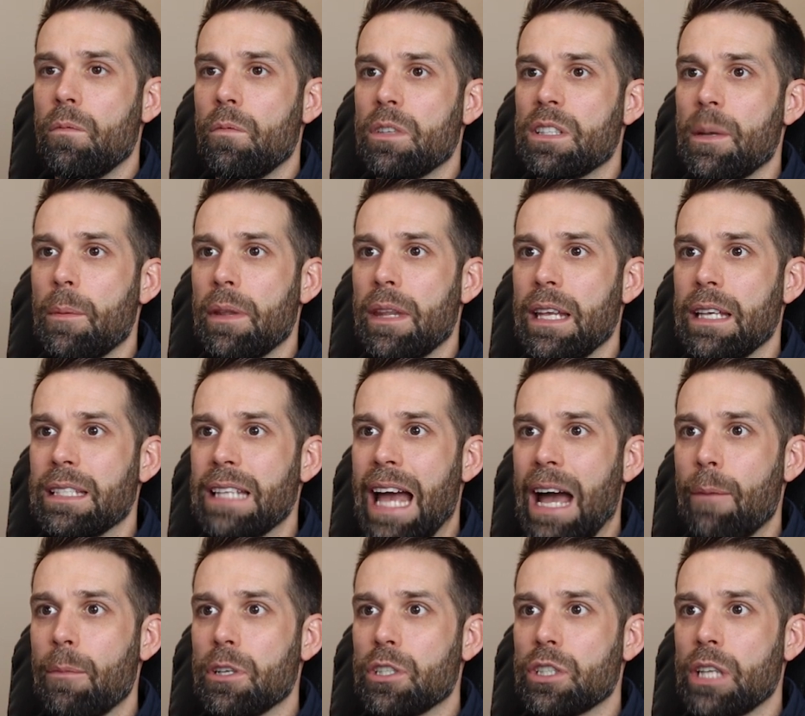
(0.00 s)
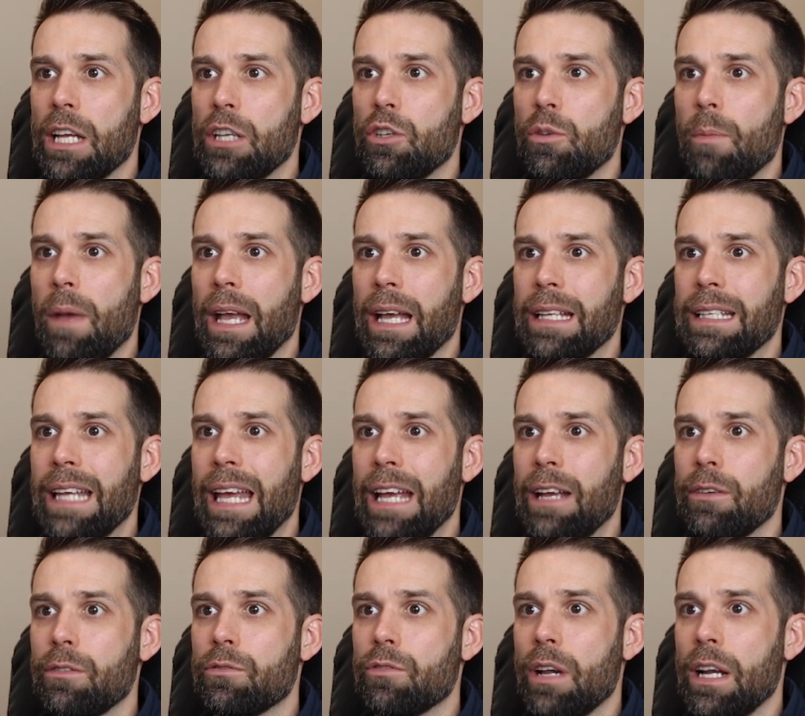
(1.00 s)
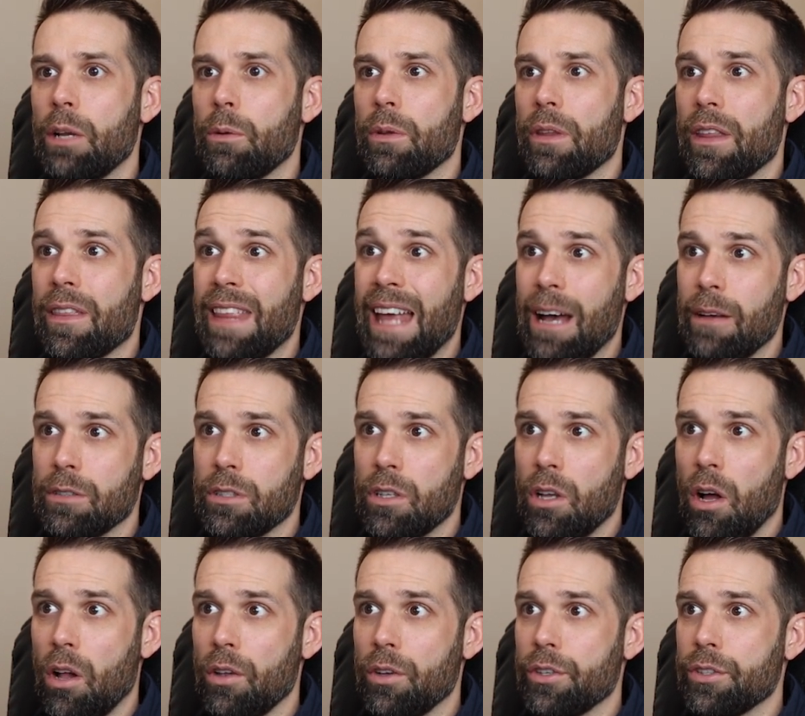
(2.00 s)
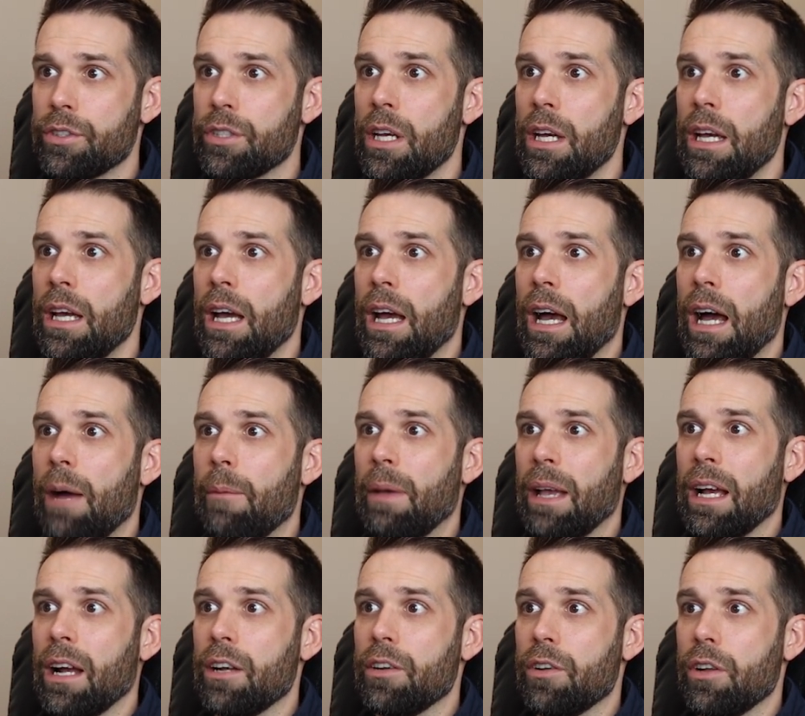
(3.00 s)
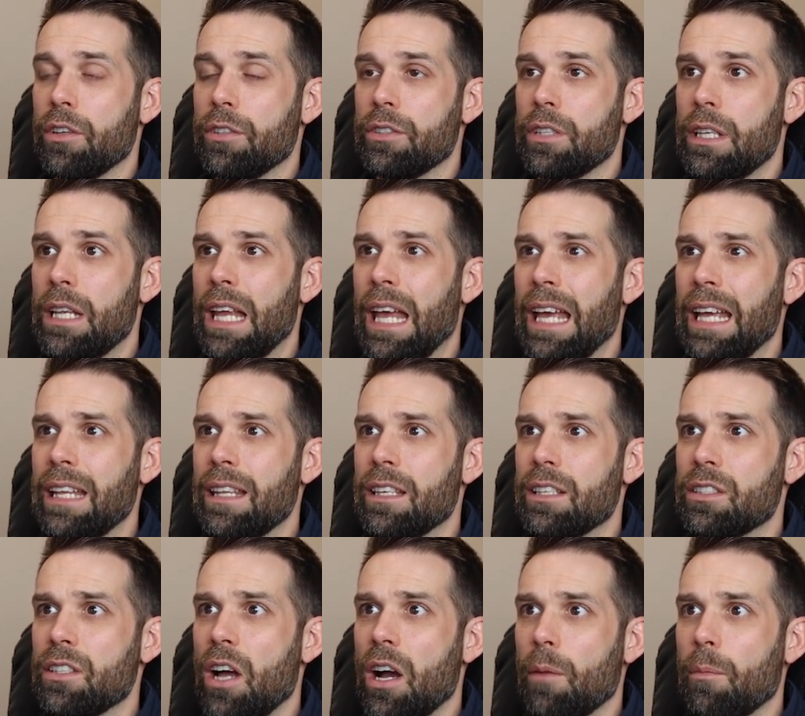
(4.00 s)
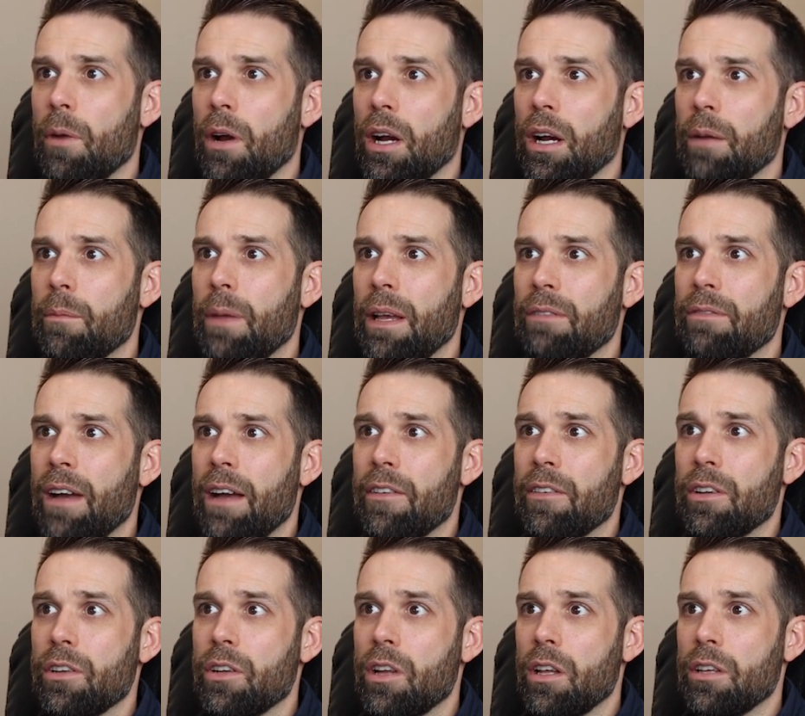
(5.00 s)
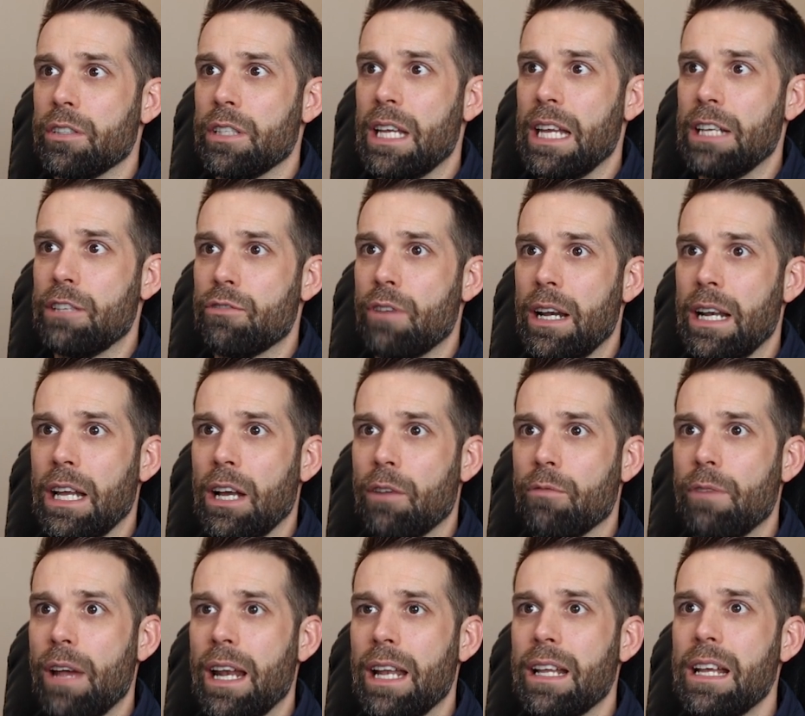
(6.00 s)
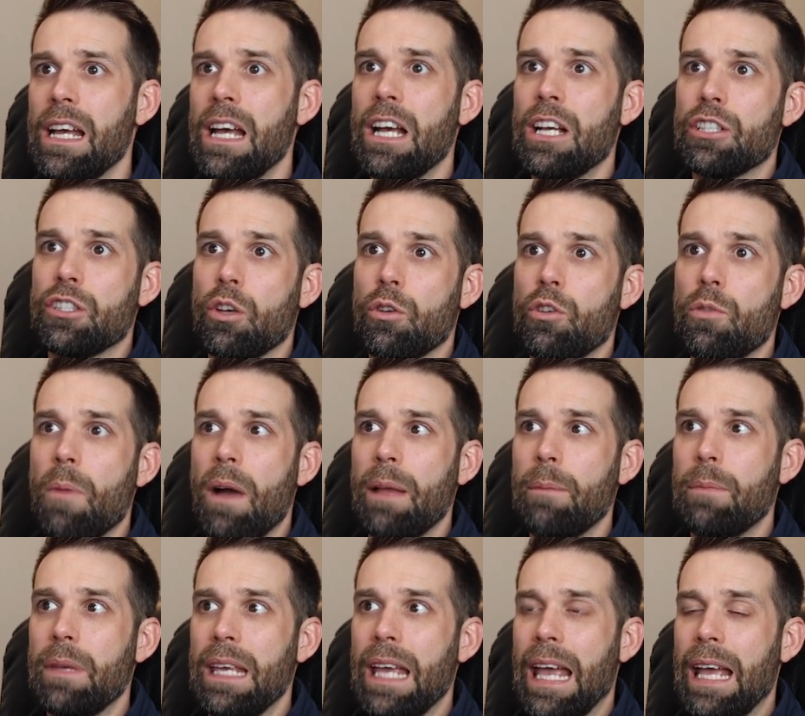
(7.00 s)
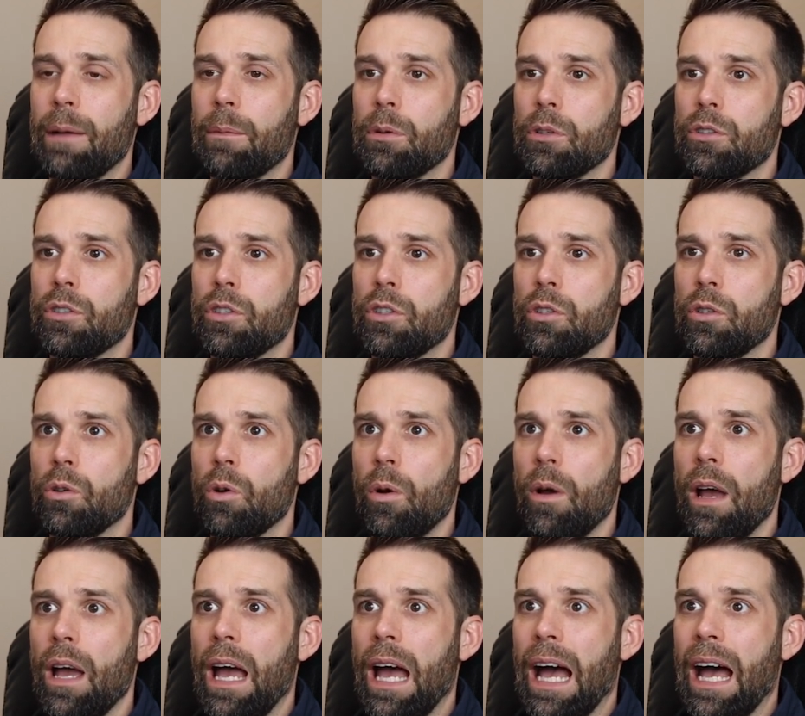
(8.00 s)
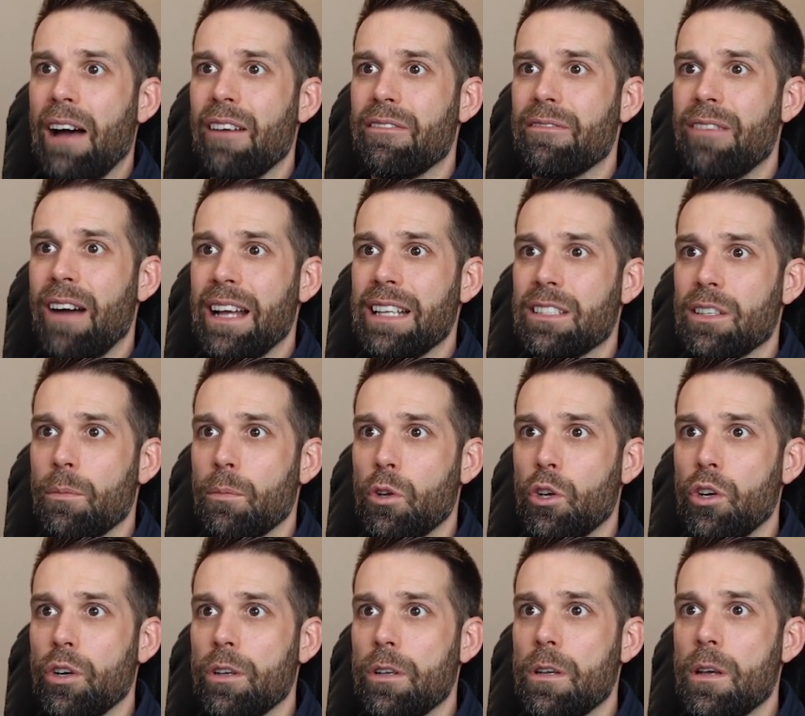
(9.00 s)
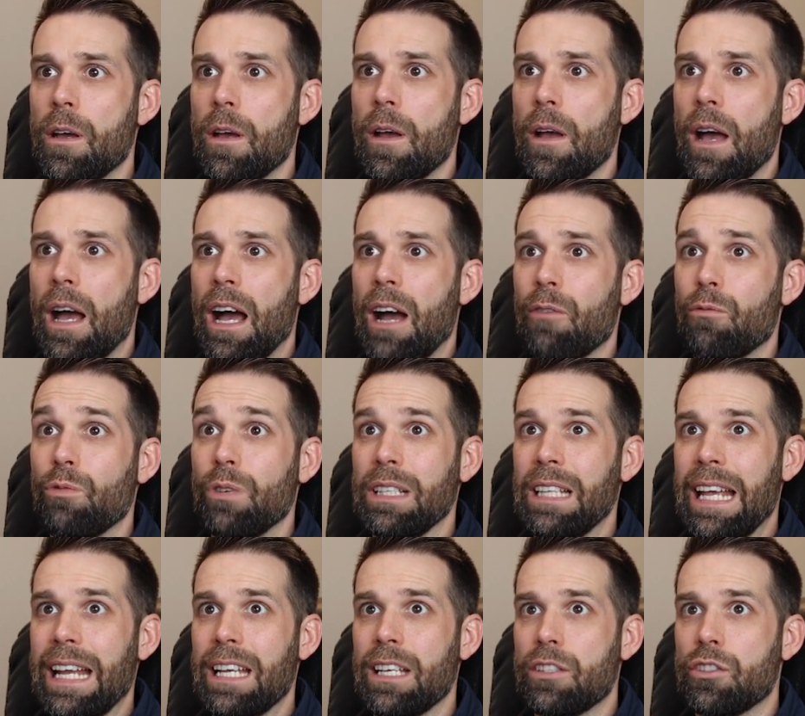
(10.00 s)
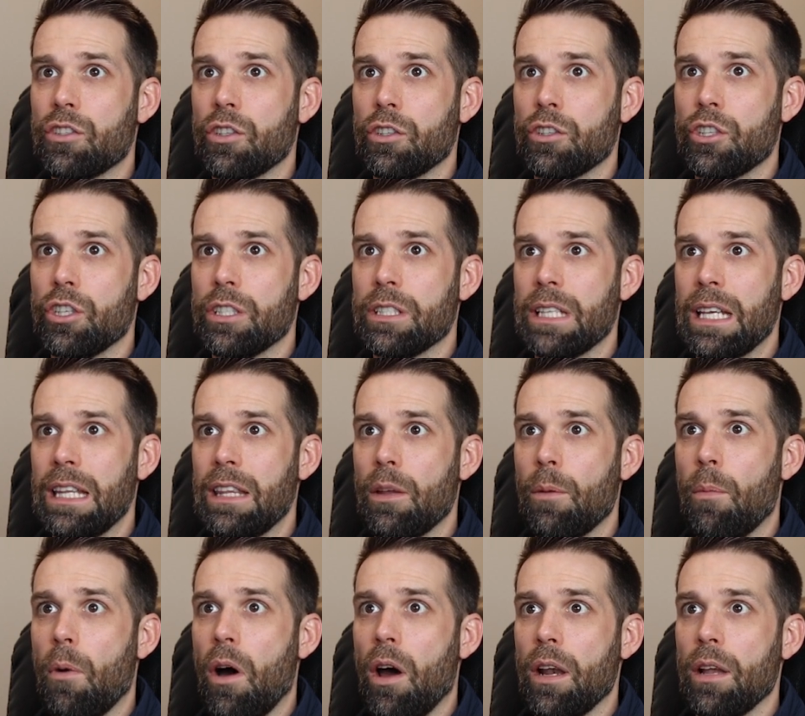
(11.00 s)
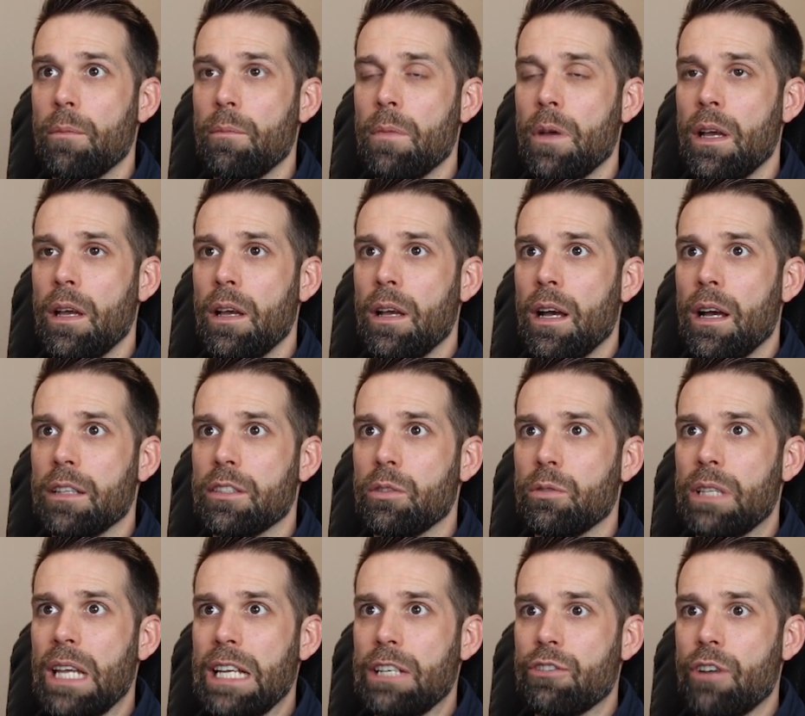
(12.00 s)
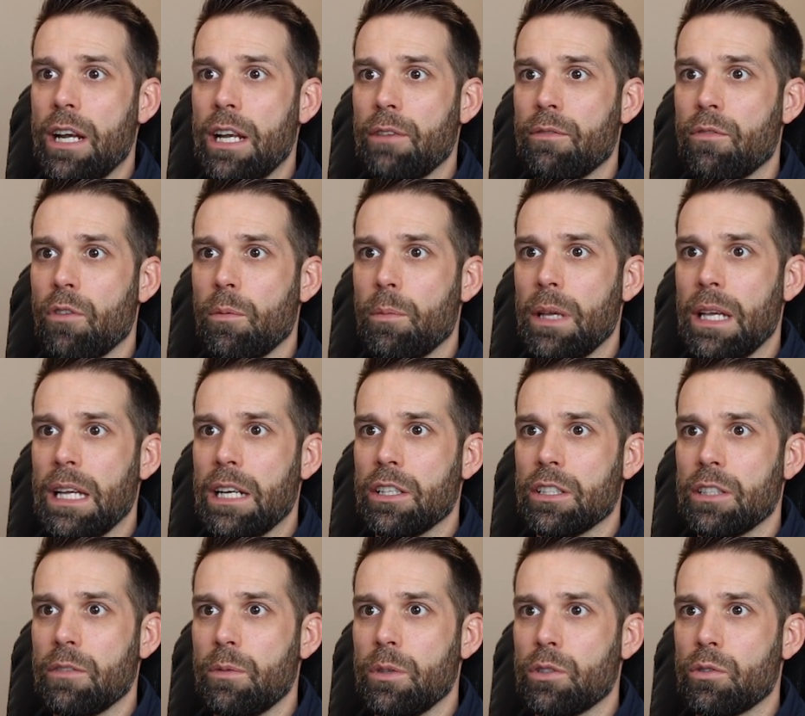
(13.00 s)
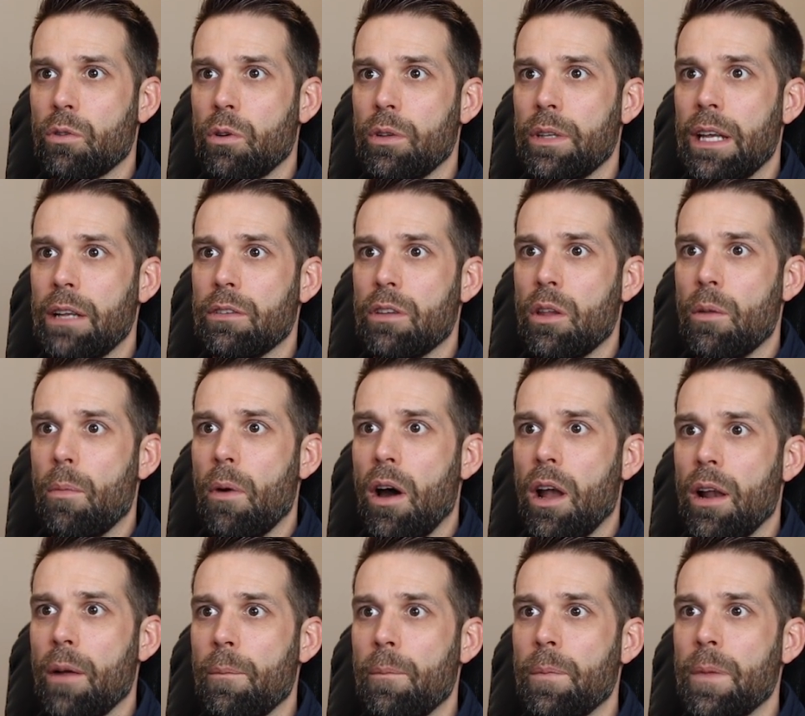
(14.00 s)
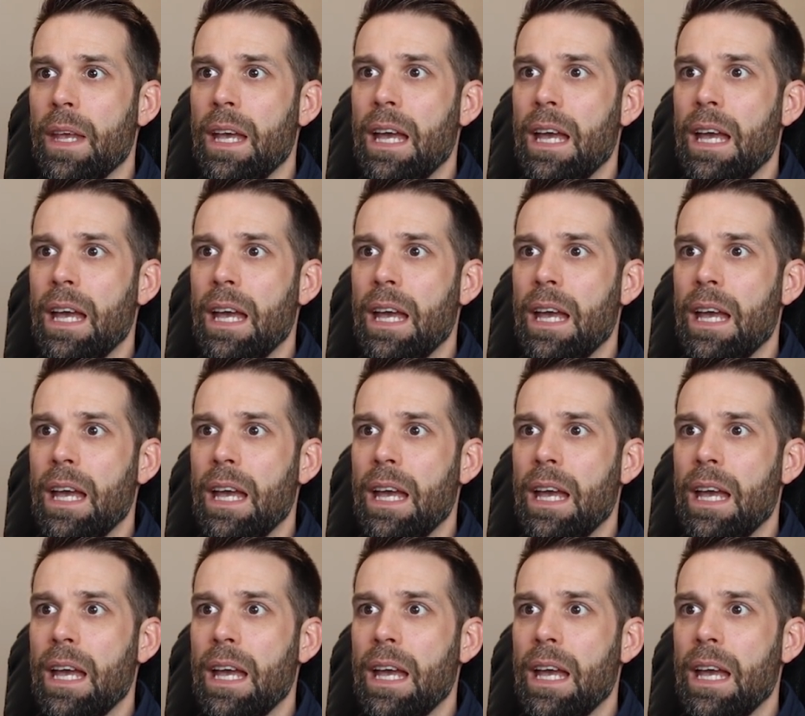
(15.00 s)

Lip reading: some of these, how much can you make a day trading with $1,000? Make $100 a day in the stock market, make $500 a day trading on Reddit. So you might be able to find some good related searches in the bottom. So day trading for beginners, if we scroll down to the bottom,